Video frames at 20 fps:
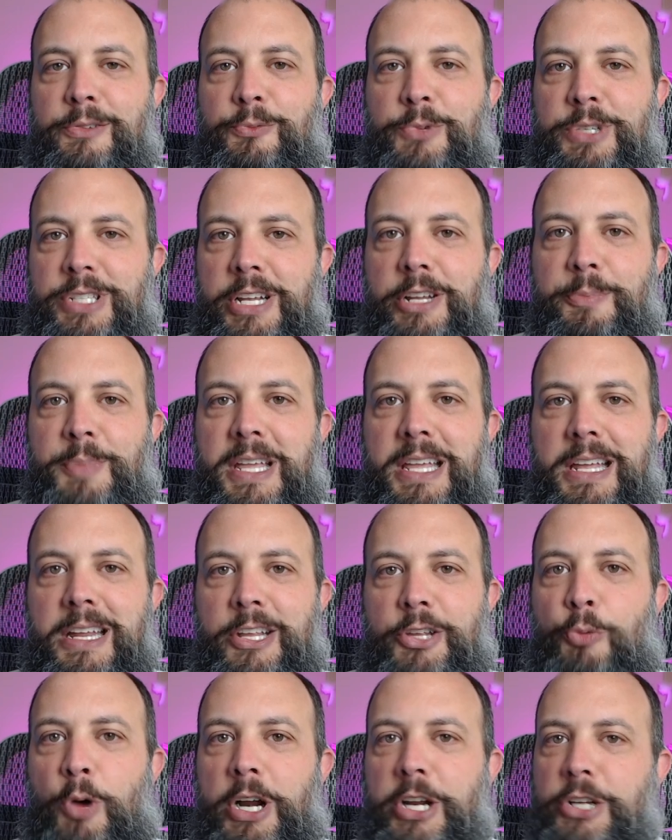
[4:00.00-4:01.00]
We said at the
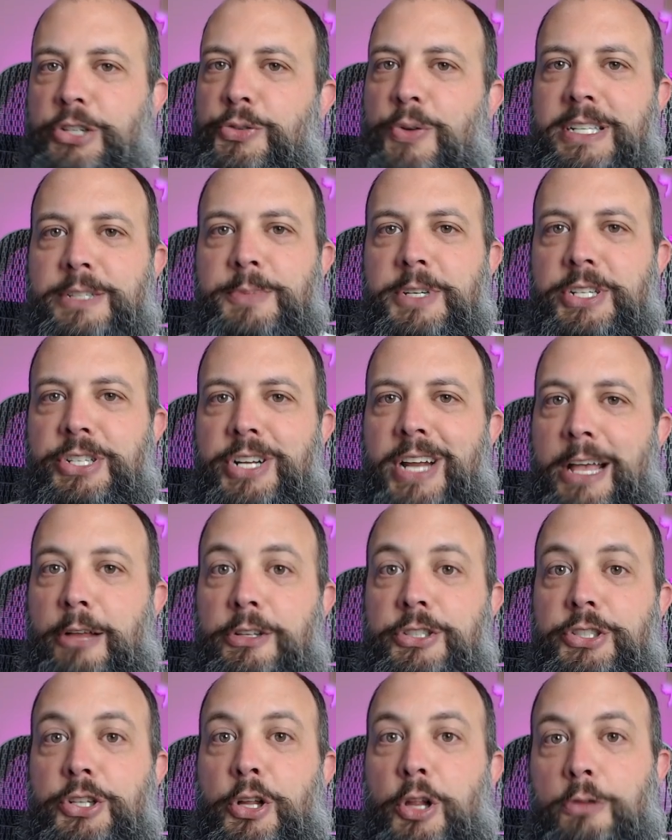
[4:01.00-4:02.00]
beginning, you want a transmission
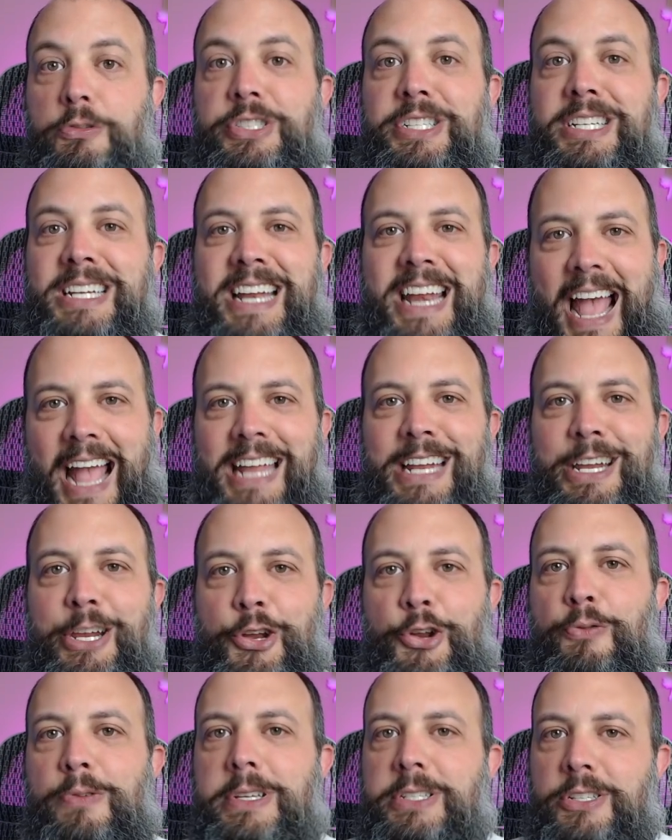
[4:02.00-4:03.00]
angle as close to 90 90
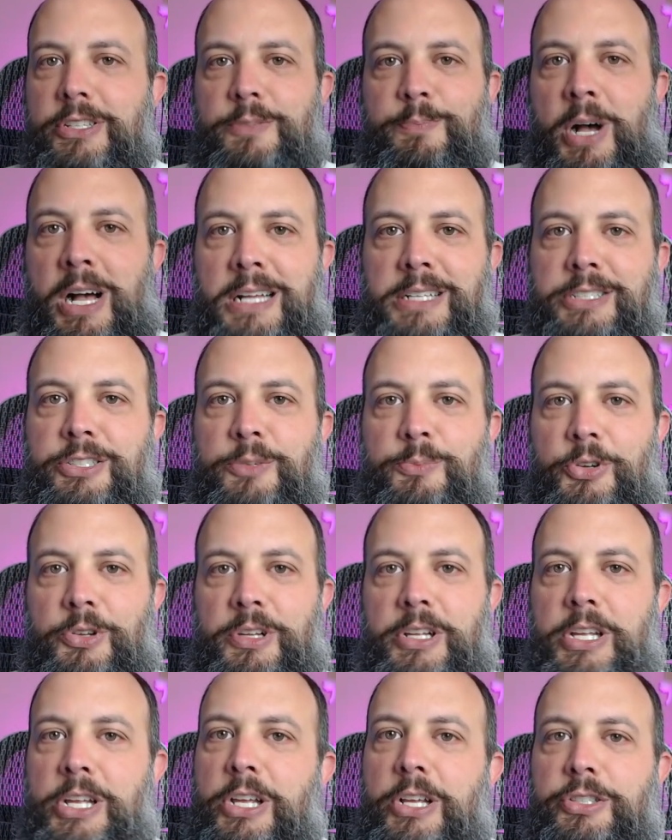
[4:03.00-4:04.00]
degrees as
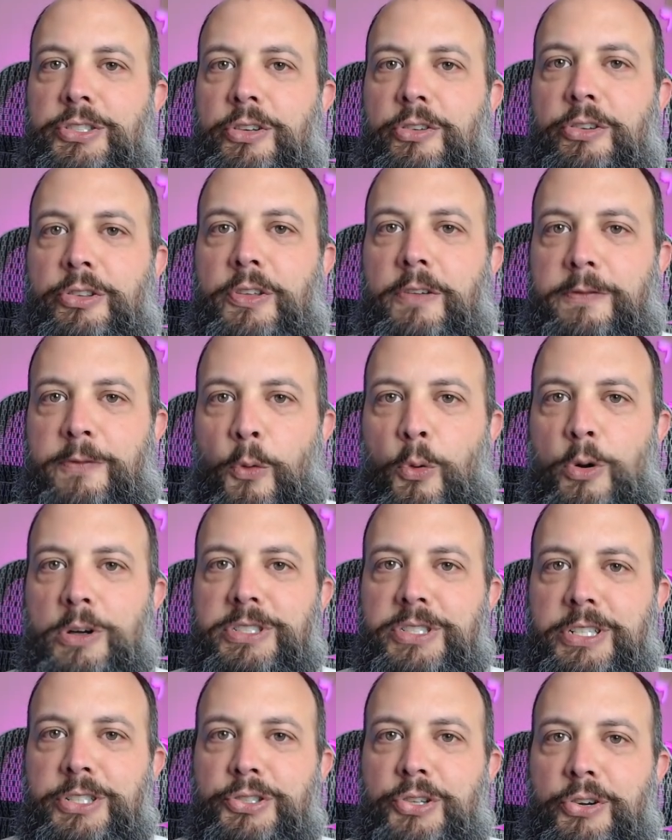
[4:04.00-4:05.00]
possible so that the
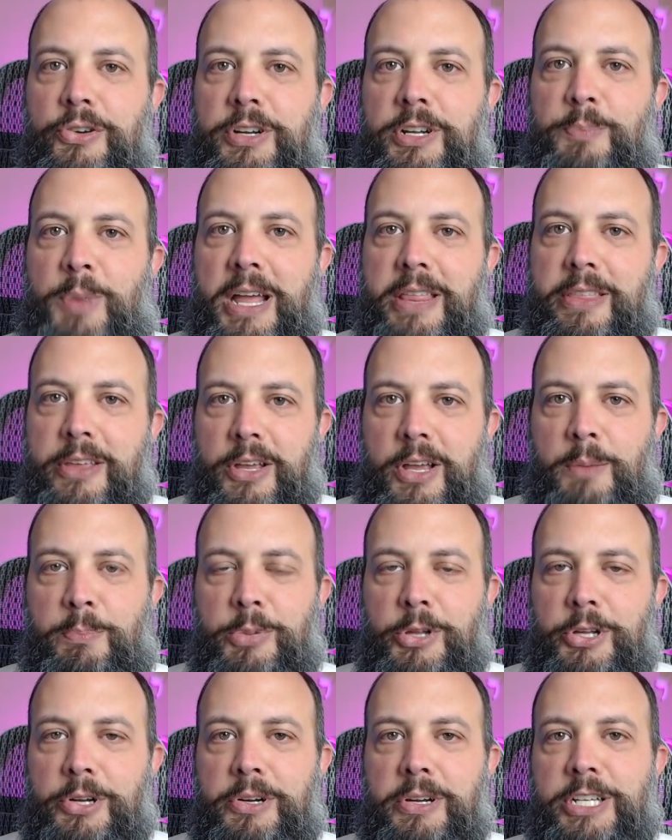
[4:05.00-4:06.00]
force exerted by the
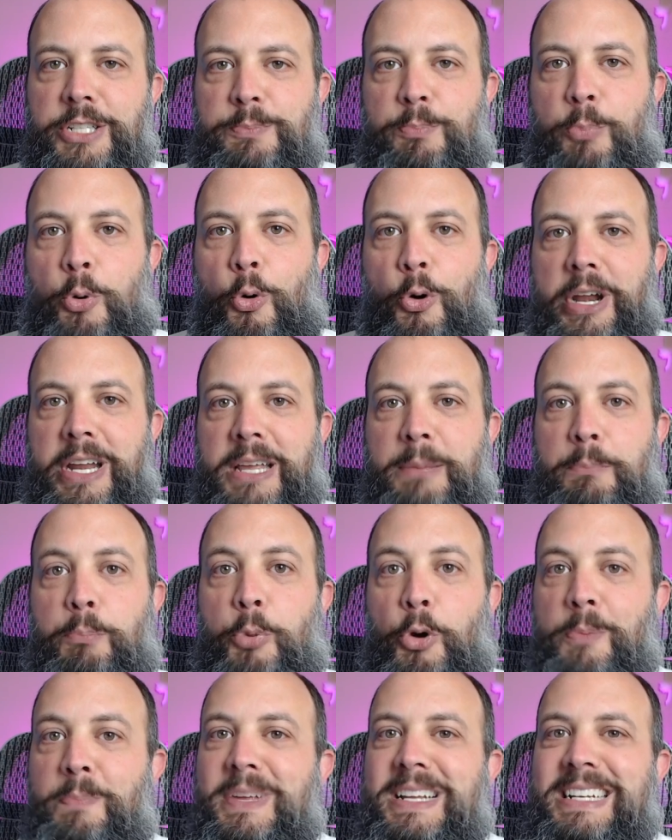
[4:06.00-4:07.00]
coupler is pointing
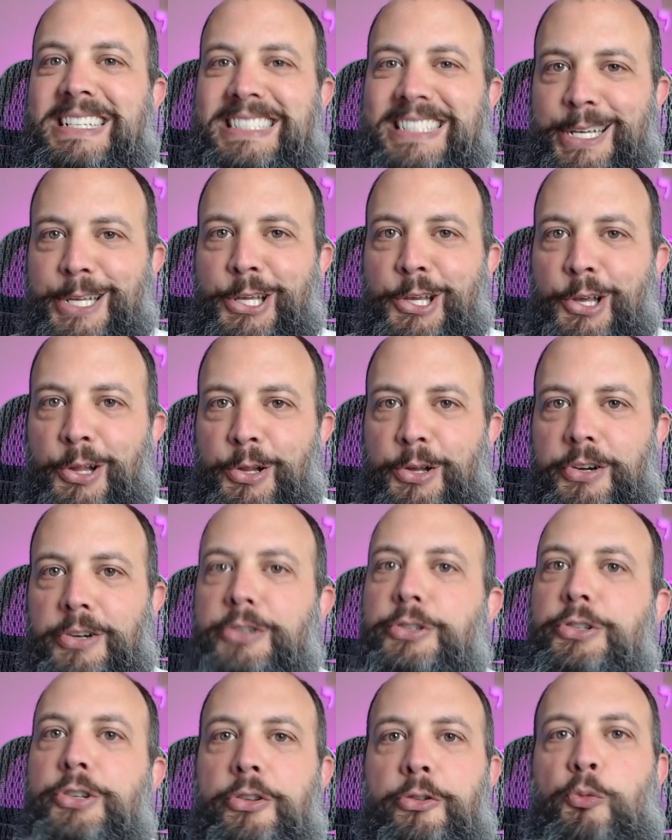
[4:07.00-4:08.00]

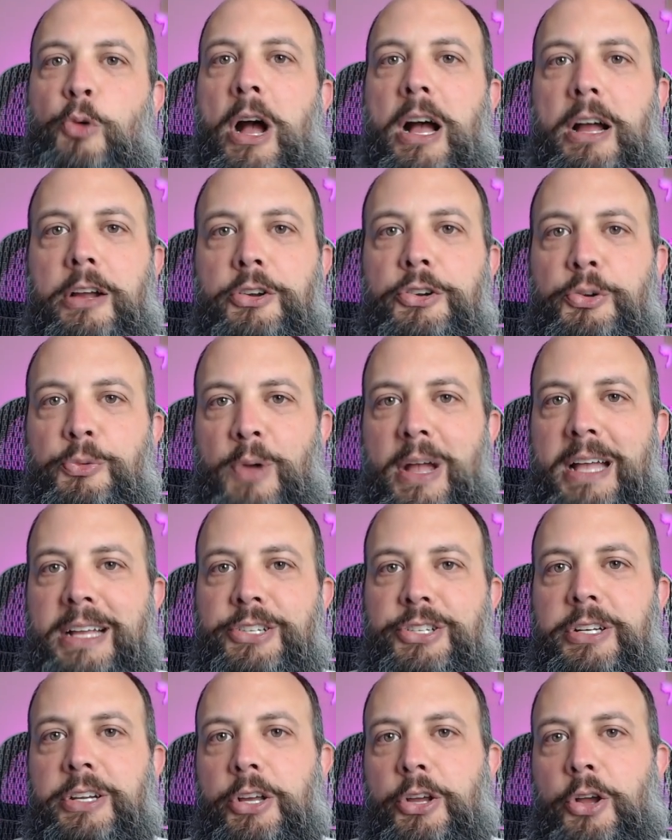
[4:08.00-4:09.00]
perpendicular to the rocker
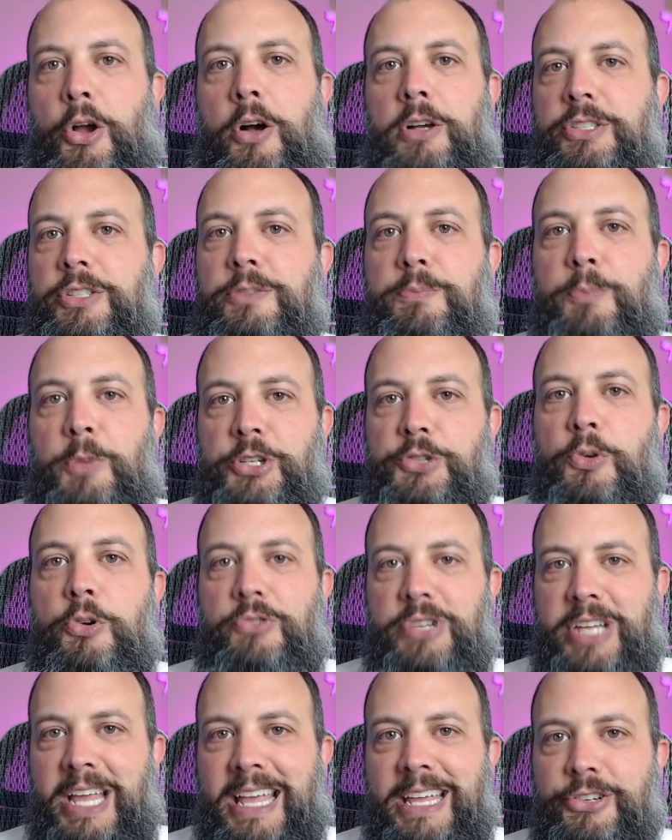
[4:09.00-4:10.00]
direction to cause as much
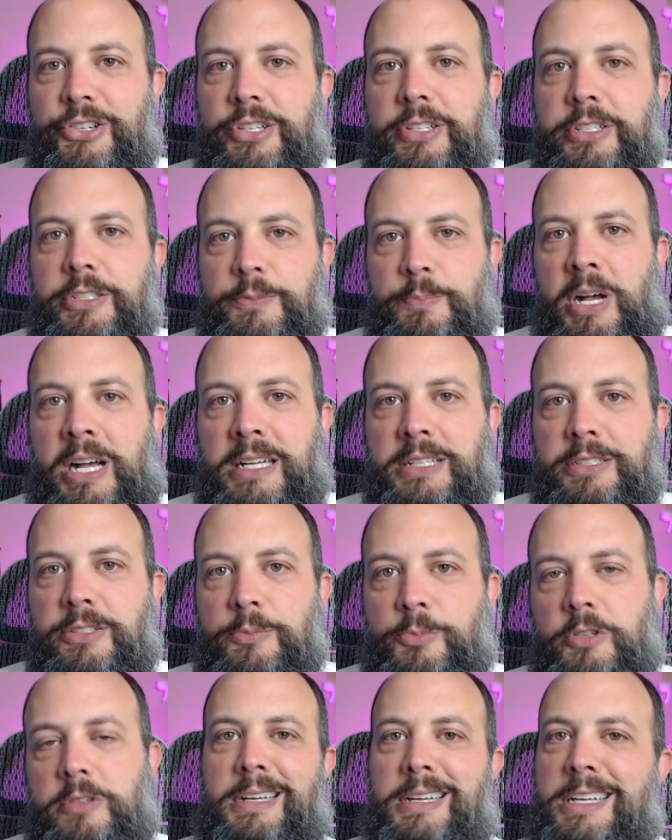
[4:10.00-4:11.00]
rotation as
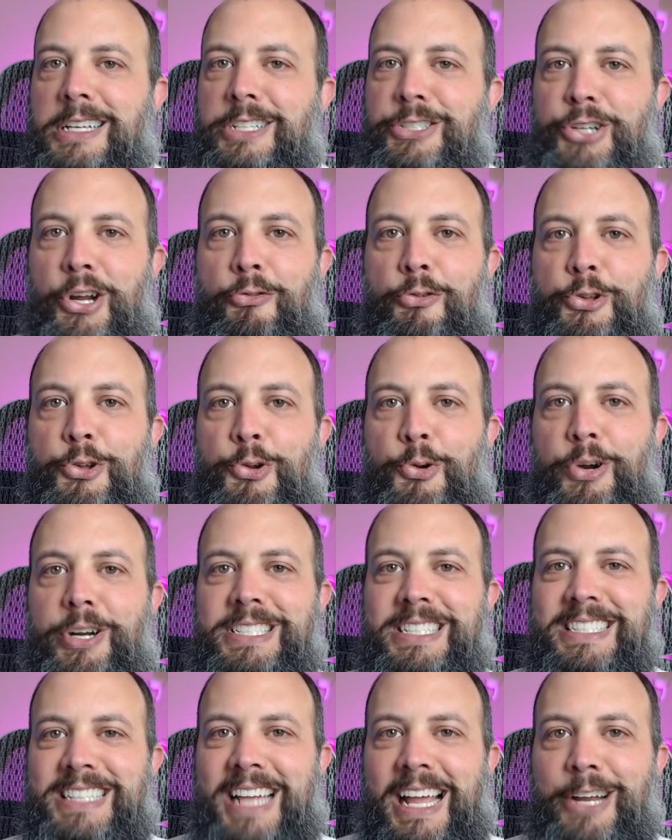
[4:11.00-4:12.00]
possible. In general, you want to
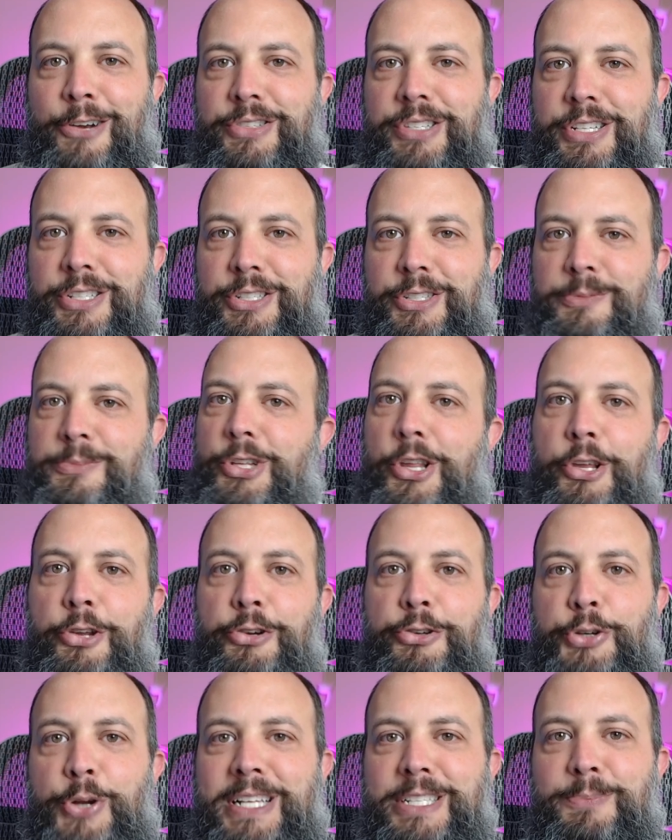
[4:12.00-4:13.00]
design your system so that your
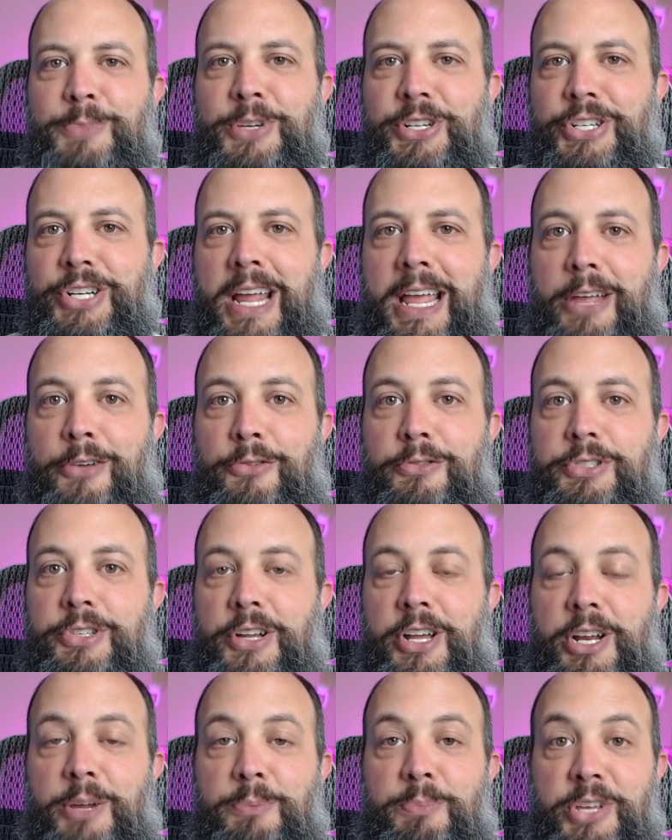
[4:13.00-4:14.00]
transmission angles are
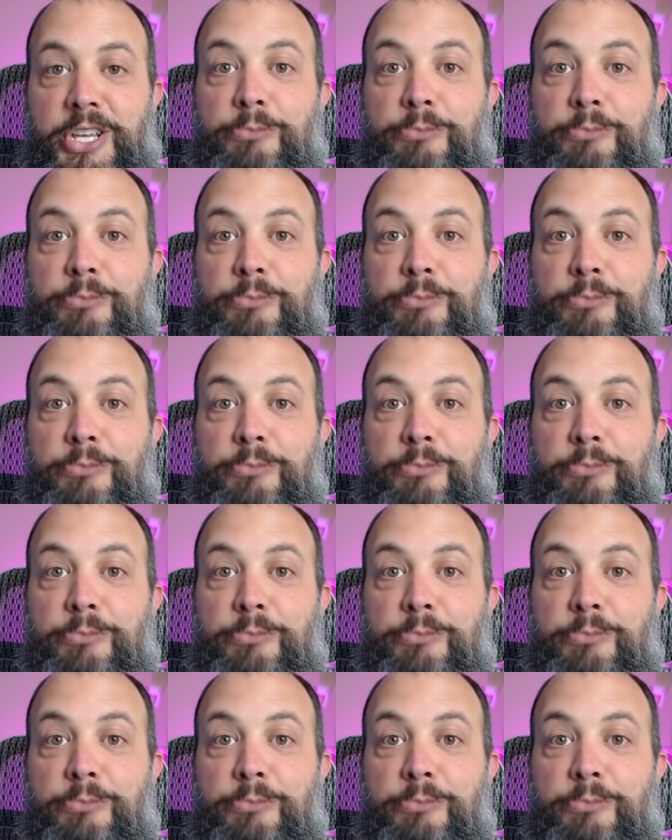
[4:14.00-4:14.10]
going to be